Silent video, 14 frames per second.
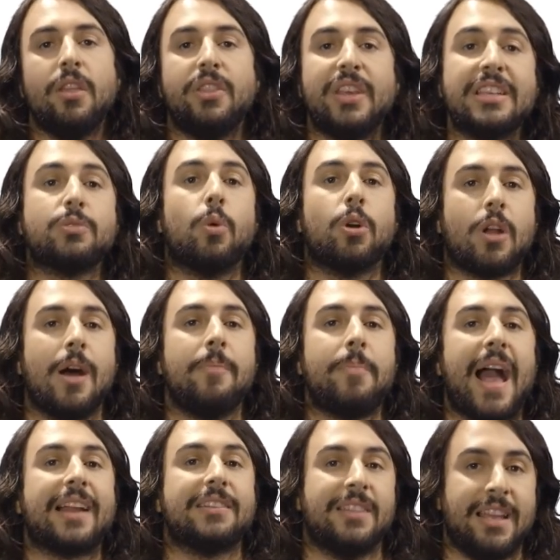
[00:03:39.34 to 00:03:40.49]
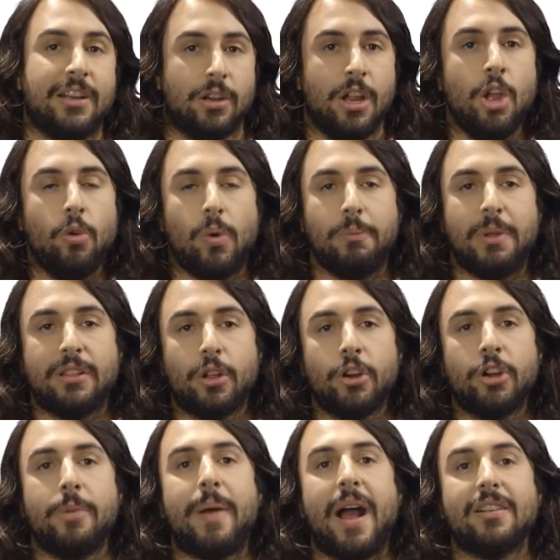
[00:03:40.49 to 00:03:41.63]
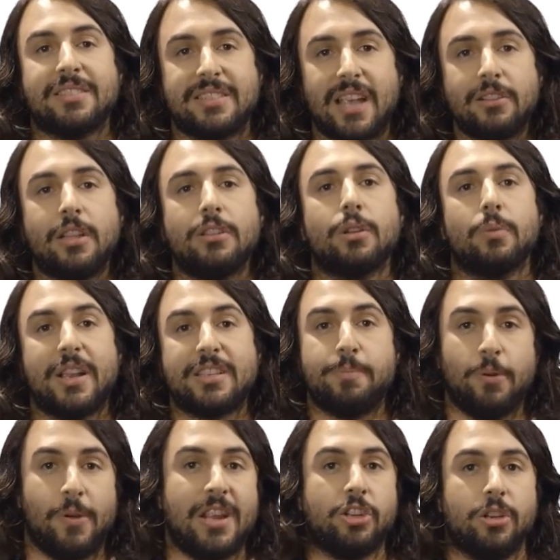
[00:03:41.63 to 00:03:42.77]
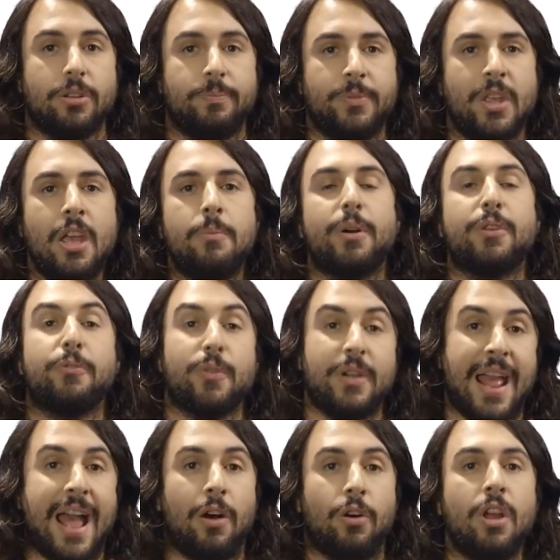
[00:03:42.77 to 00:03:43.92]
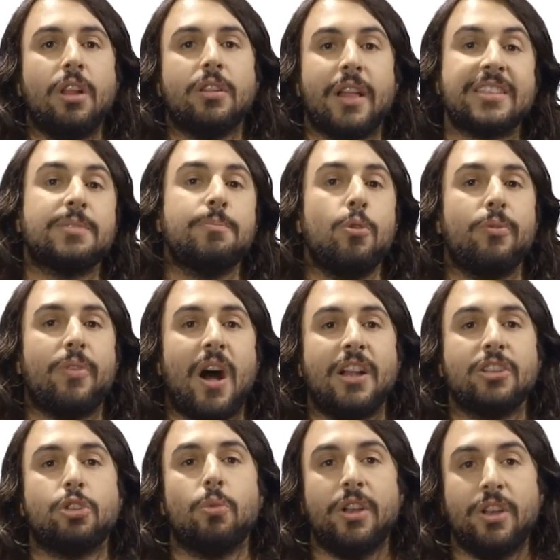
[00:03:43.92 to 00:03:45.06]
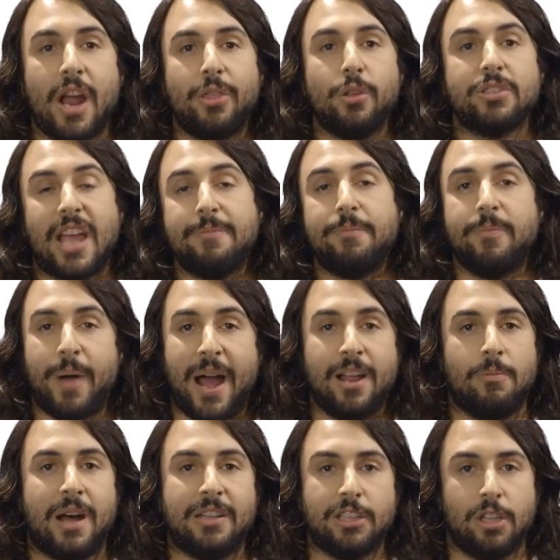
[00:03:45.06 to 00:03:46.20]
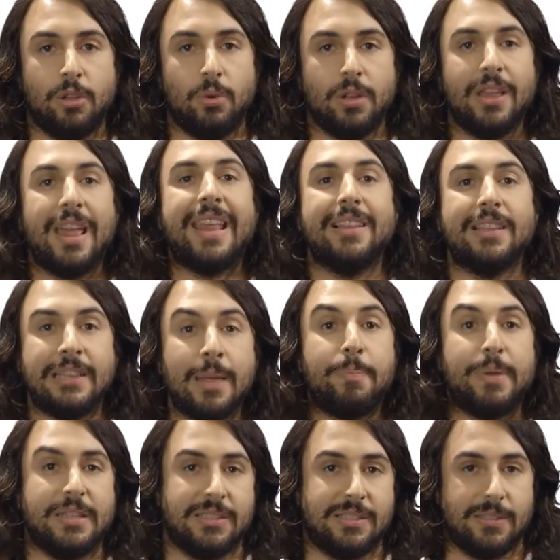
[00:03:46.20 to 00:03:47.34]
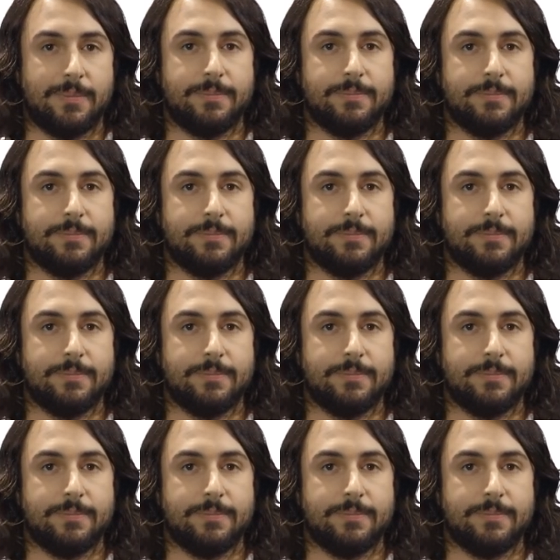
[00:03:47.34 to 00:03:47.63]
These will come back later when we learn about cellular respiration. But for now, let's move on to another type of biomolecule, lipids.